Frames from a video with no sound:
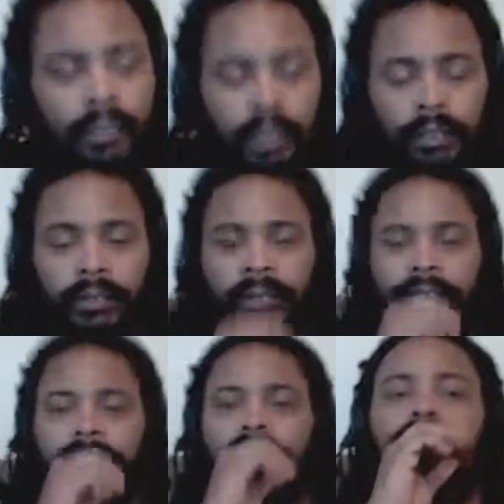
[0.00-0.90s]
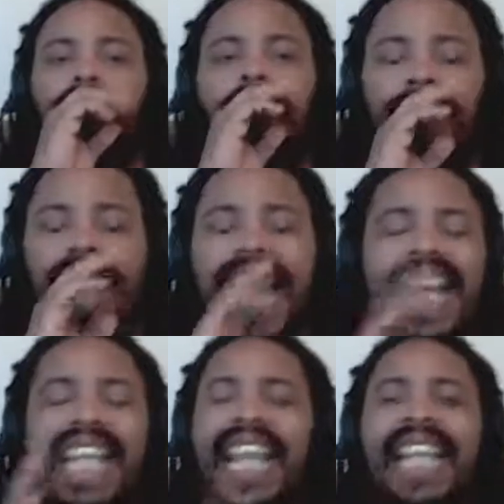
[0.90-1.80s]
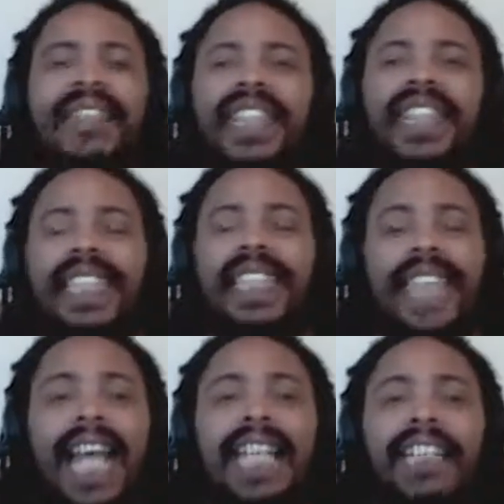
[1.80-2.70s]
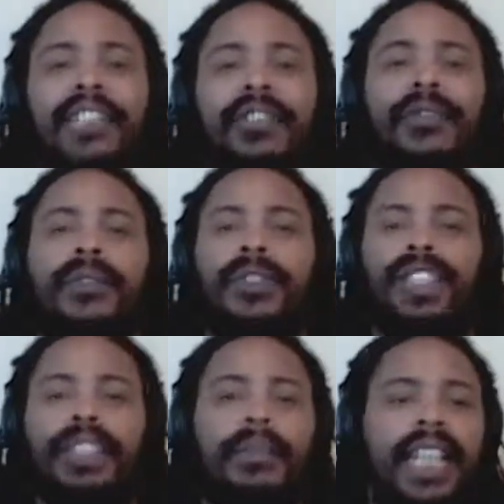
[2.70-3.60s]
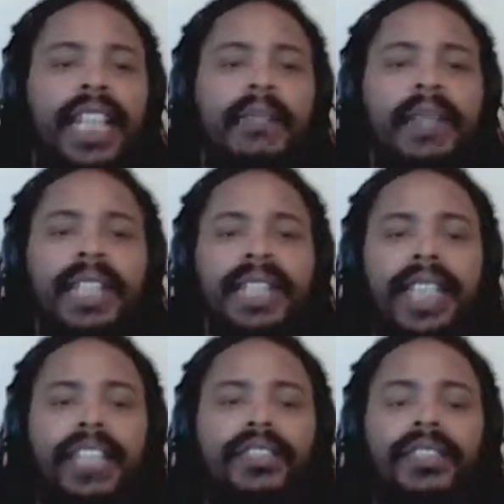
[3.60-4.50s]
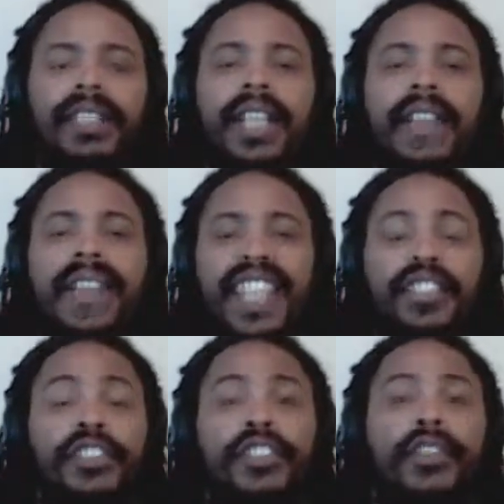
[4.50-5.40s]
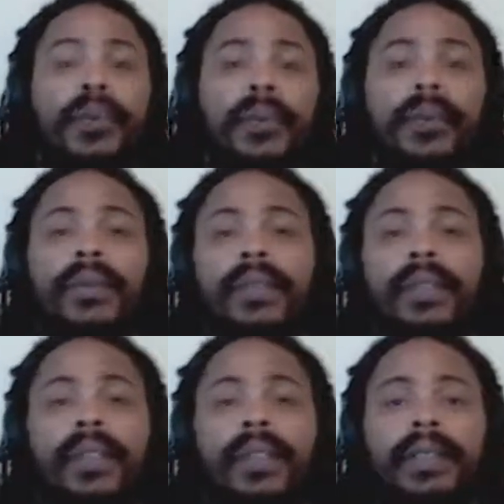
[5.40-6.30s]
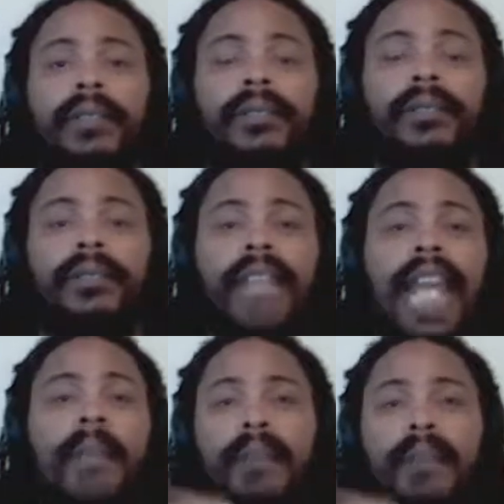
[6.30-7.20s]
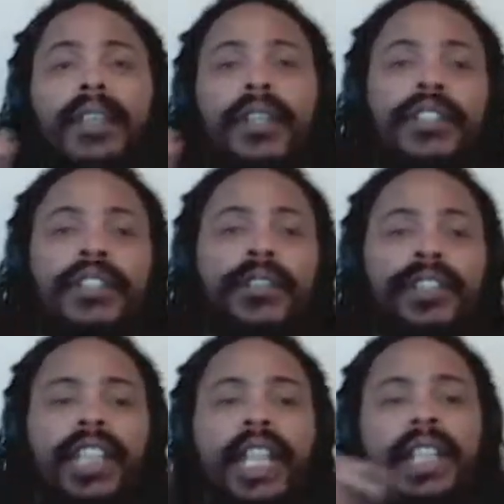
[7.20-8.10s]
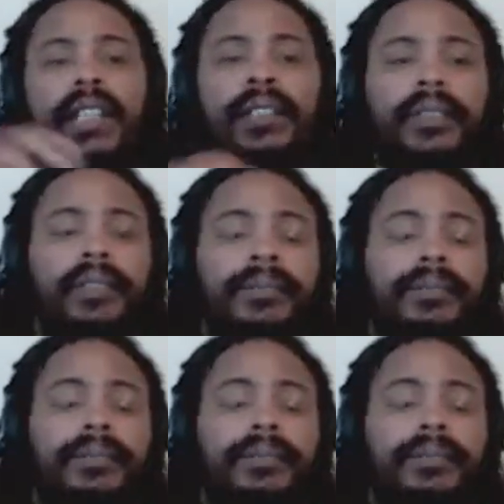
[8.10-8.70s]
and I can't even say designed to simulate meditation. They just do and people don't associate it.